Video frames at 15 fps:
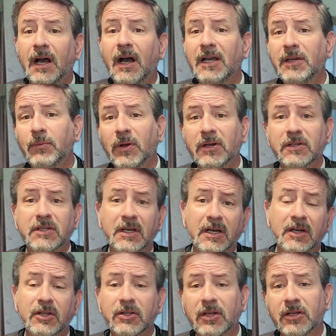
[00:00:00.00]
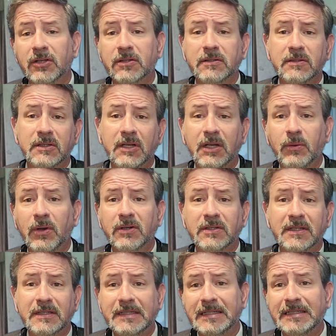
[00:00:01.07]
He wears a
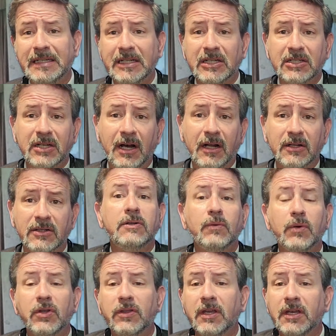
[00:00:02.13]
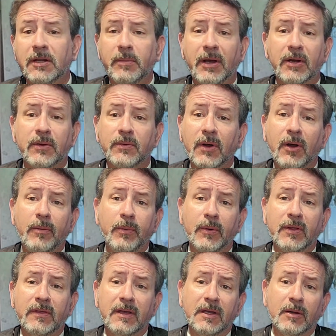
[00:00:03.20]
16-inch collar. Were you thinking about a rope? Were
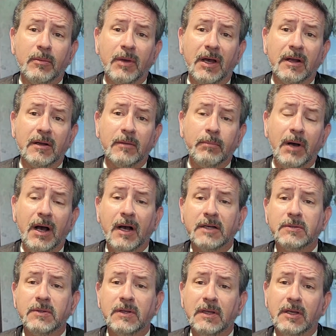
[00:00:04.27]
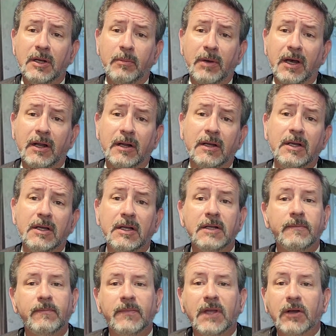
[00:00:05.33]
you thinking about a box? Were you thinking about
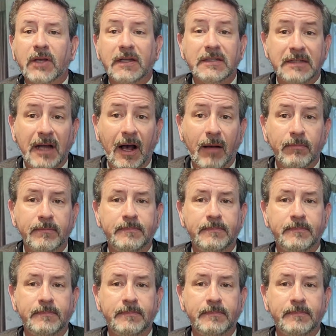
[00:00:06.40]
Okay, stop.